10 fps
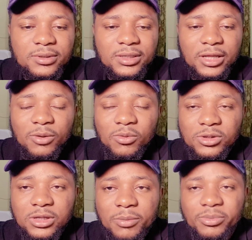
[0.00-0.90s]
That
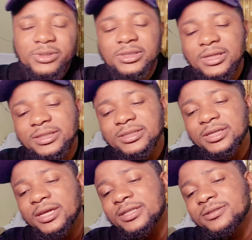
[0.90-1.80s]
was our president
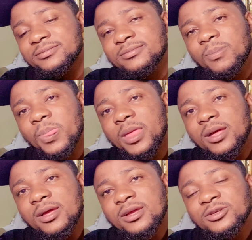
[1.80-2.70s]
said.
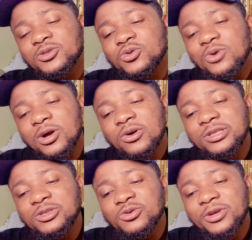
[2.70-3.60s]
So
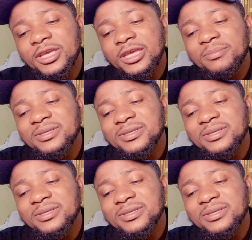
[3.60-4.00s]
according to him,